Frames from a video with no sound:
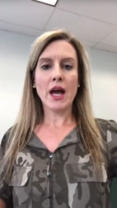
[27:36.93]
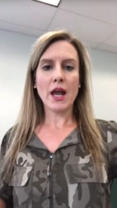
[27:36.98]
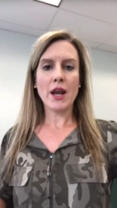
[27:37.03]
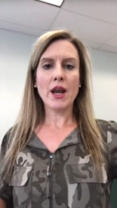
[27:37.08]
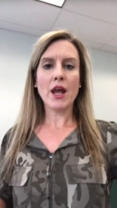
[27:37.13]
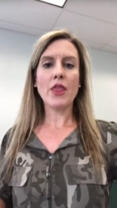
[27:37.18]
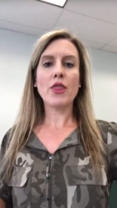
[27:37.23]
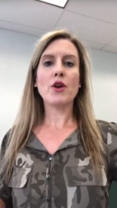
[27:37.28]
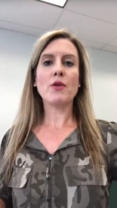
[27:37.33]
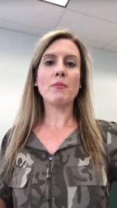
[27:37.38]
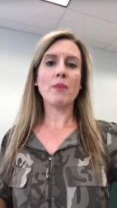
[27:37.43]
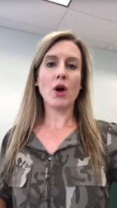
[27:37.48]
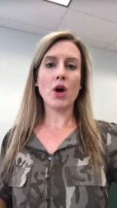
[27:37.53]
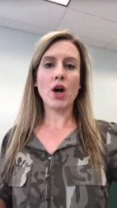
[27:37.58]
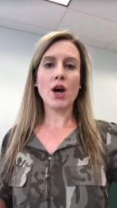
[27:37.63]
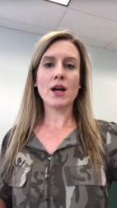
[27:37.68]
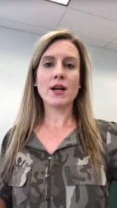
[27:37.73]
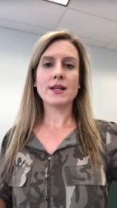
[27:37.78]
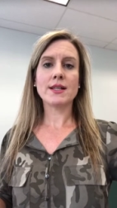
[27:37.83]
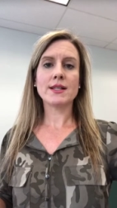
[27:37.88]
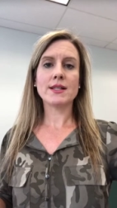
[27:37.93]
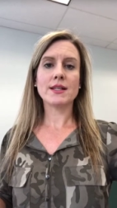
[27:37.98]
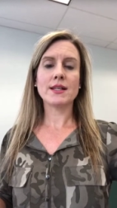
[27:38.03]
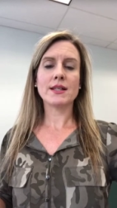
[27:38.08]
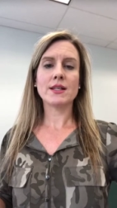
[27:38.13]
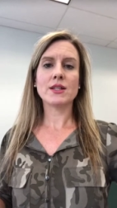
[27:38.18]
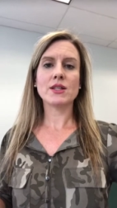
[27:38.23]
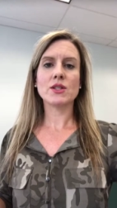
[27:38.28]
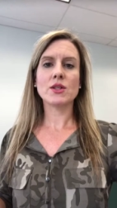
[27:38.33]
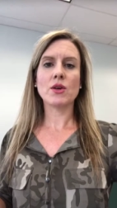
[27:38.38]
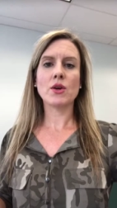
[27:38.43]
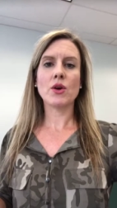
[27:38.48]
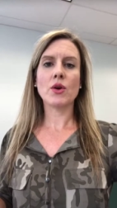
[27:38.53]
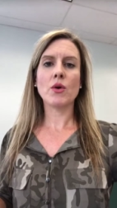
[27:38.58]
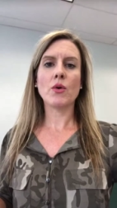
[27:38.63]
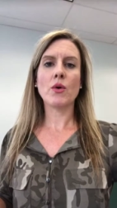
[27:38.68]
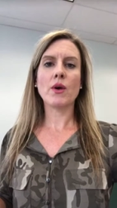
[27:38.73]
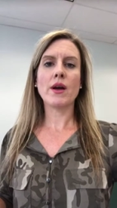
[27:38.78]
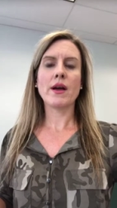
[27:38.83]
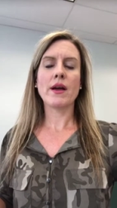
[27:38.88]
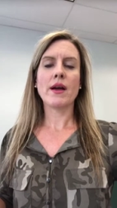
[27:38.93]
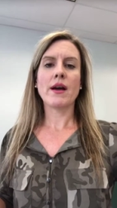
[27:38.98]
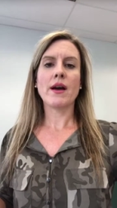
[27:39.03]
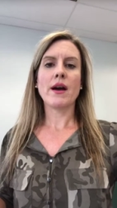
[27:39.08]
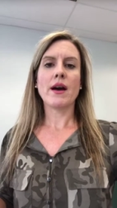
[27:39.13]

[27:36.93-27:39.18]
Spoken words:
another box, so